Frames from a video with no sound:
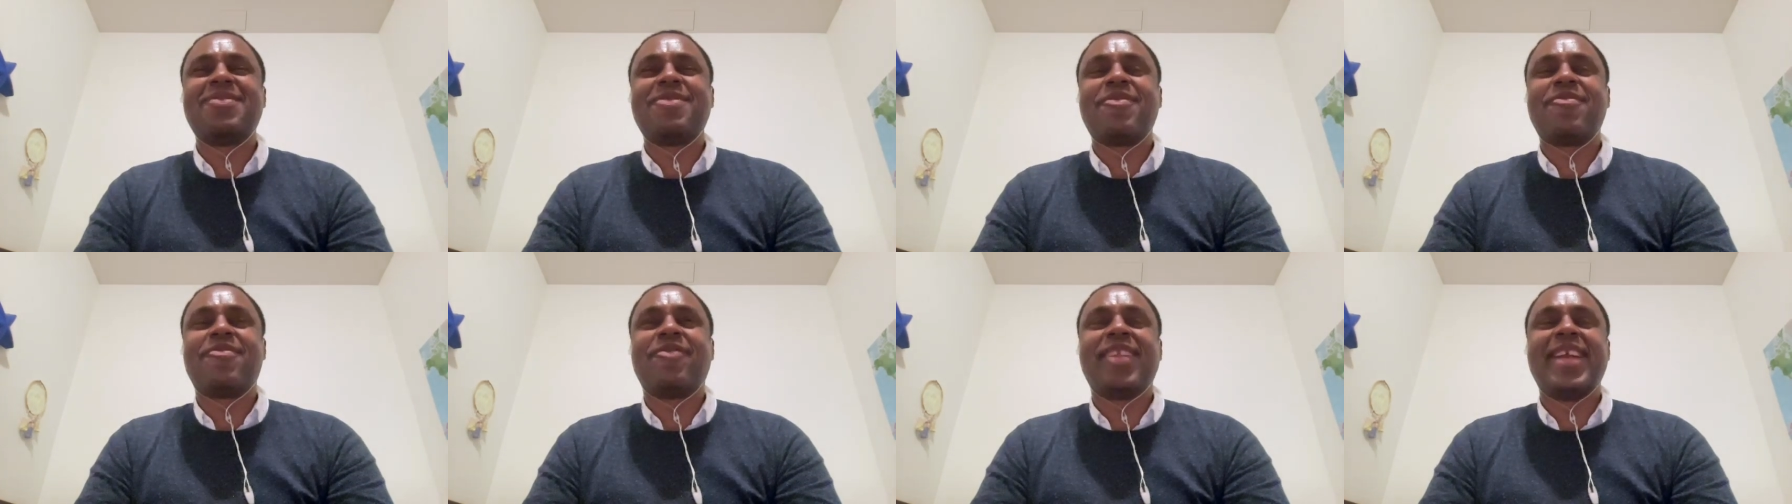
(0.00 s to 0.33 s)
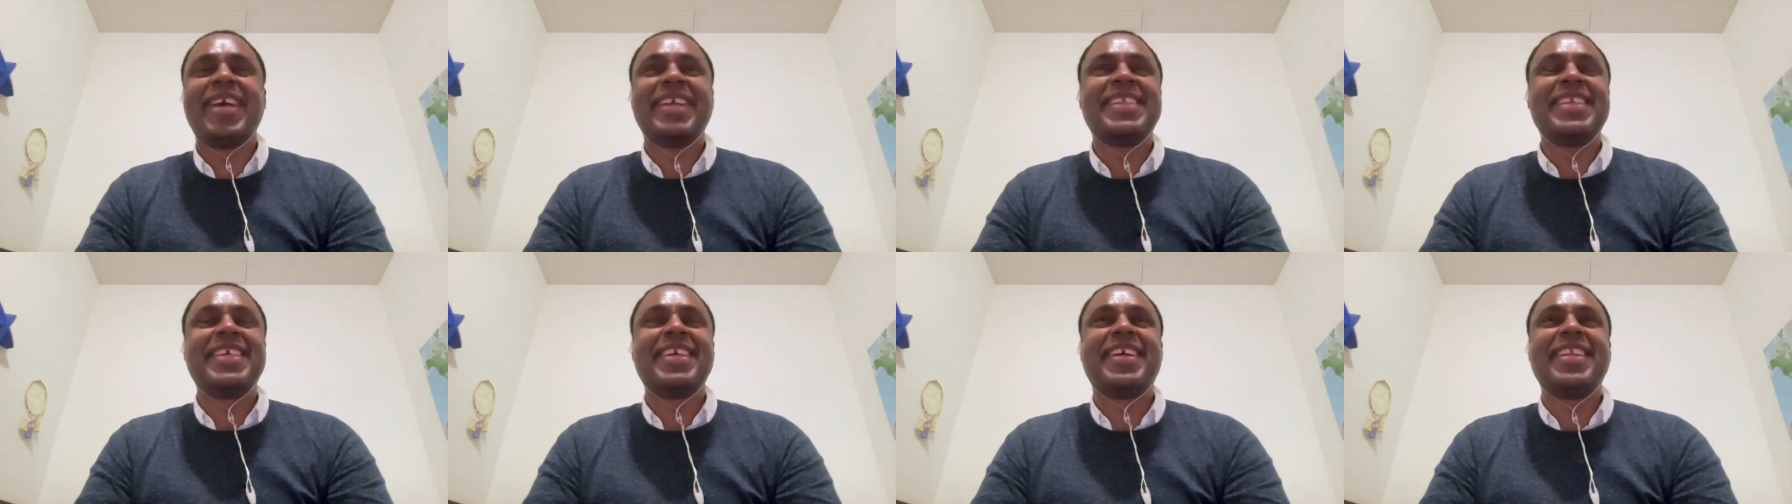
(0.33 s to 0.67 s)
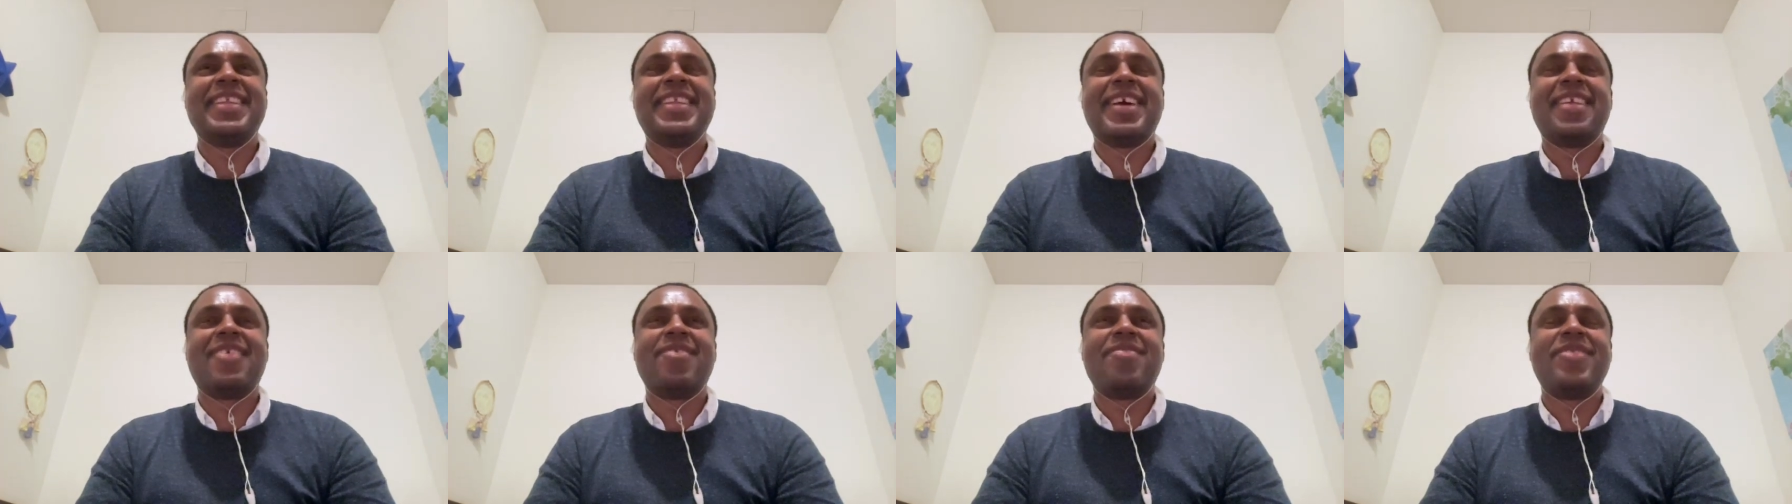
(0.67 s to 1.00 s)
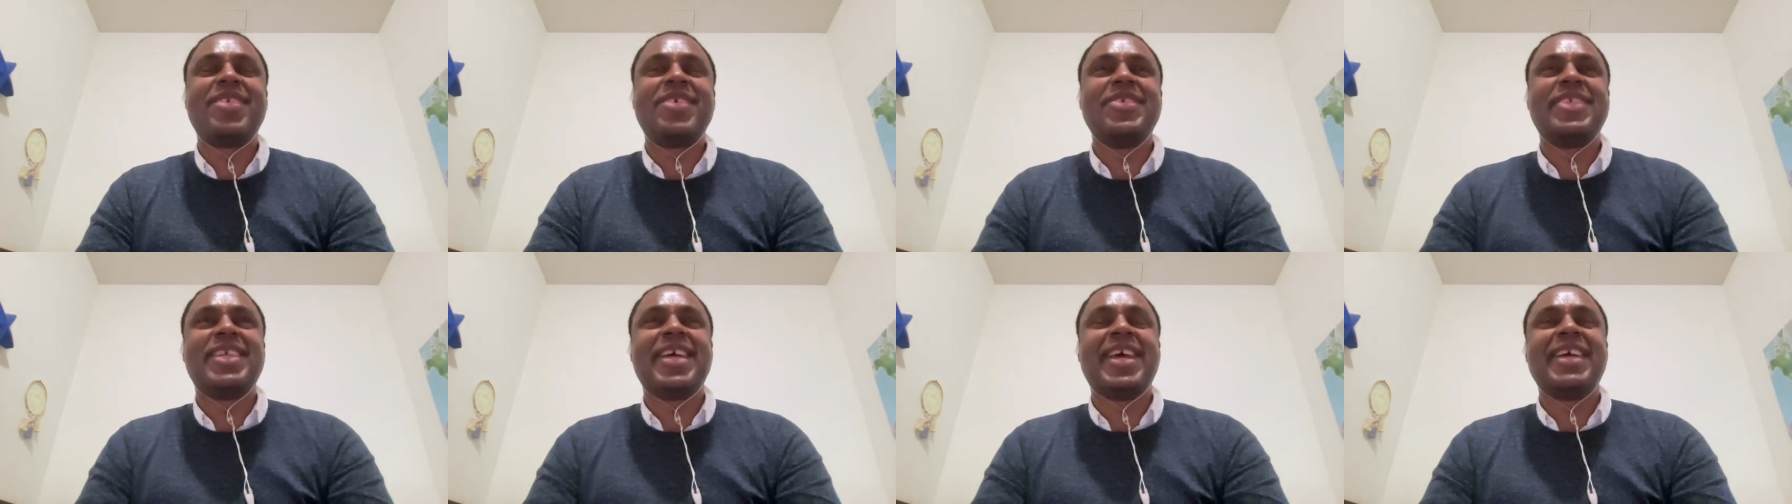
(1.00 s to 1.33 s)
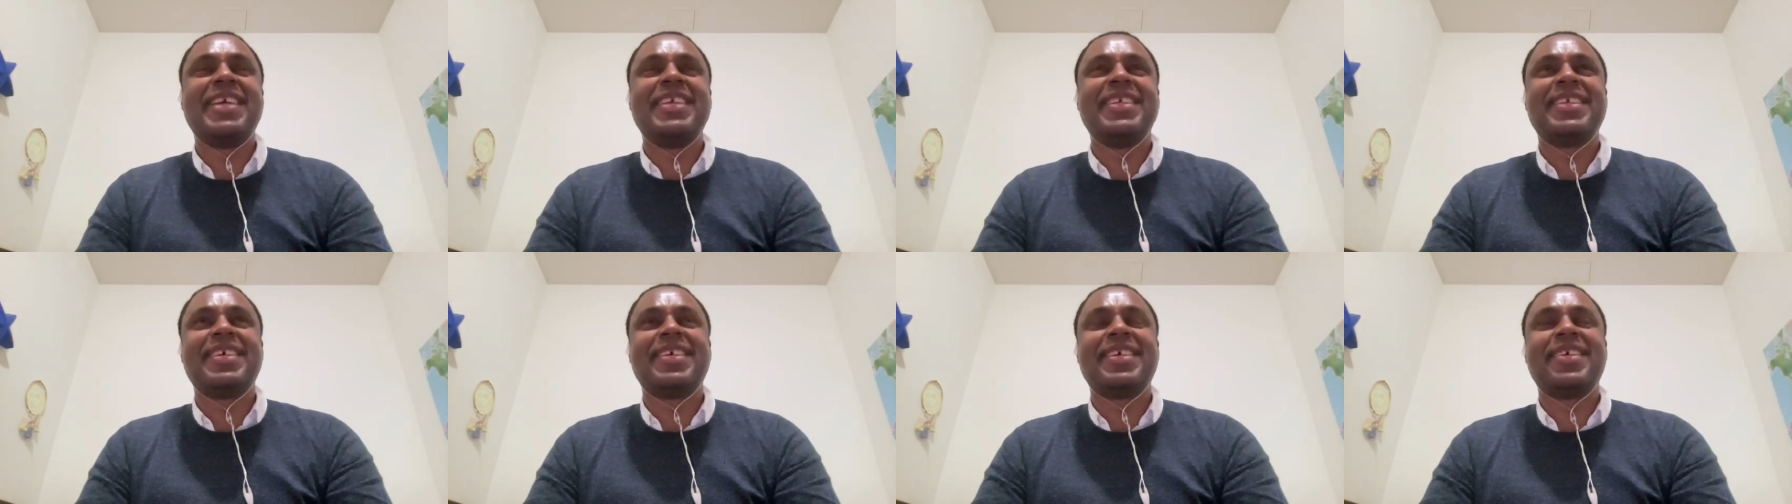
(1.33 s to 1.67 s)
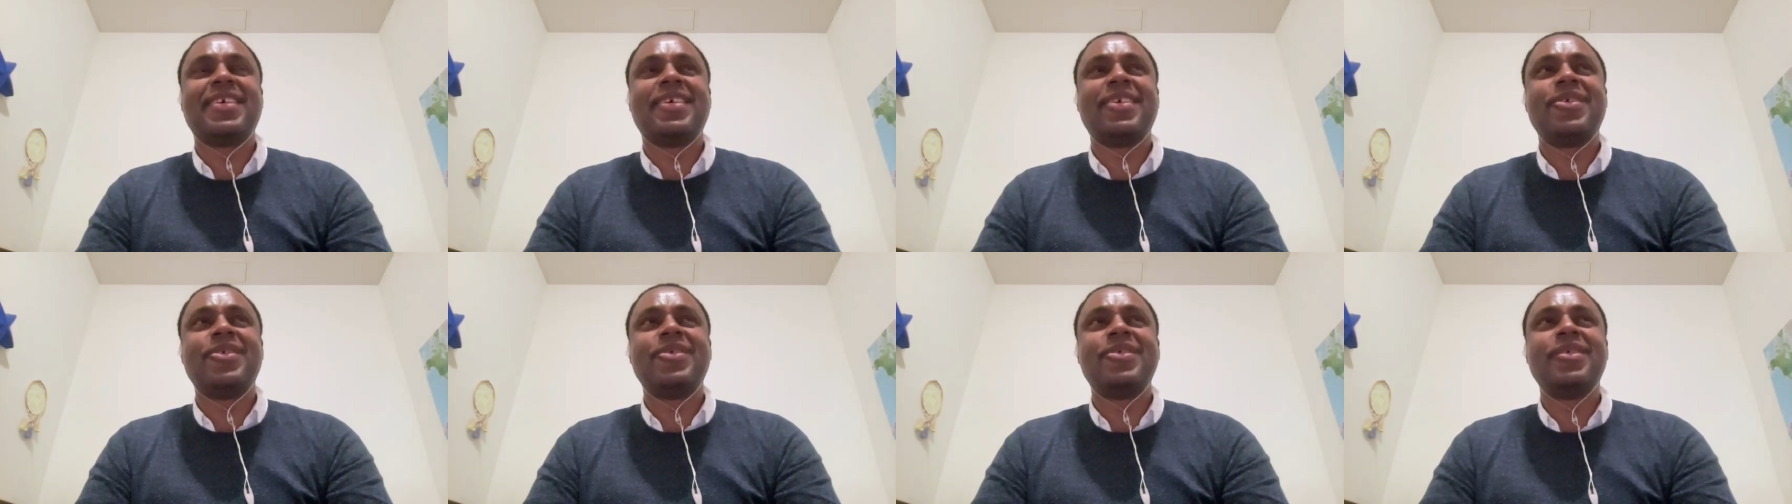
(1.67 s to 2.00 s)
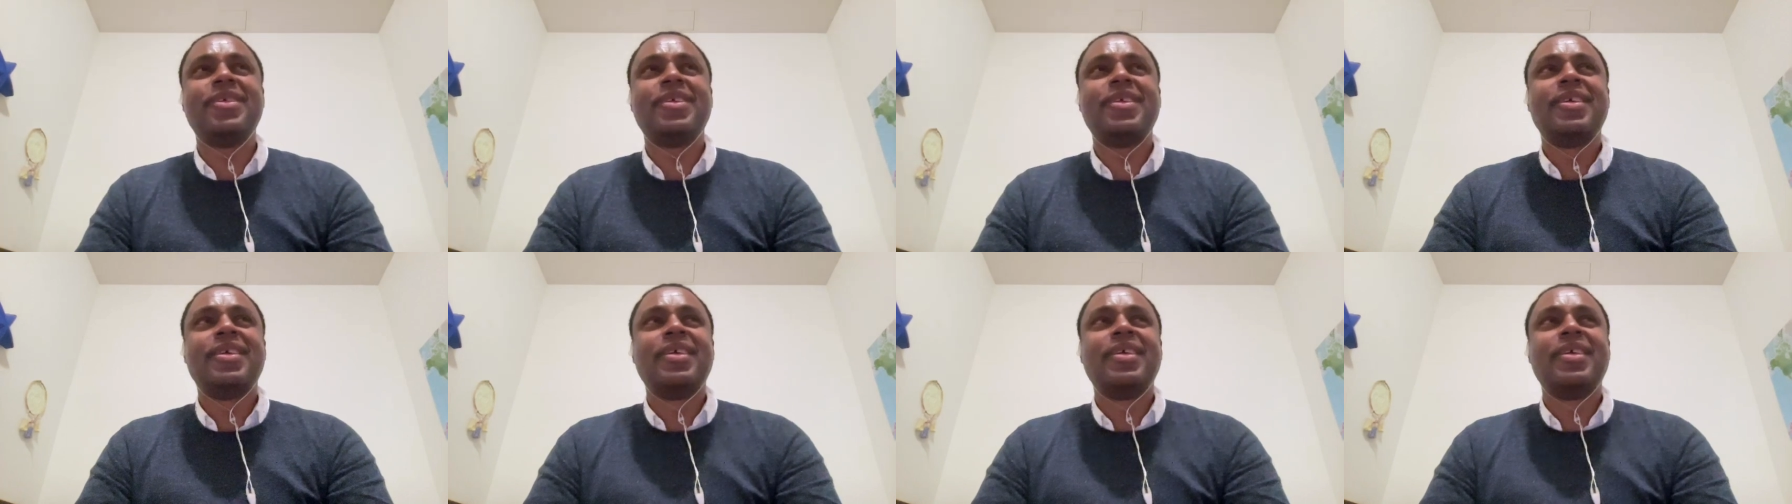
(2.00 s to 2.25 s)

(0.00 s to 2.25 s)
reflecting on that a few days ago.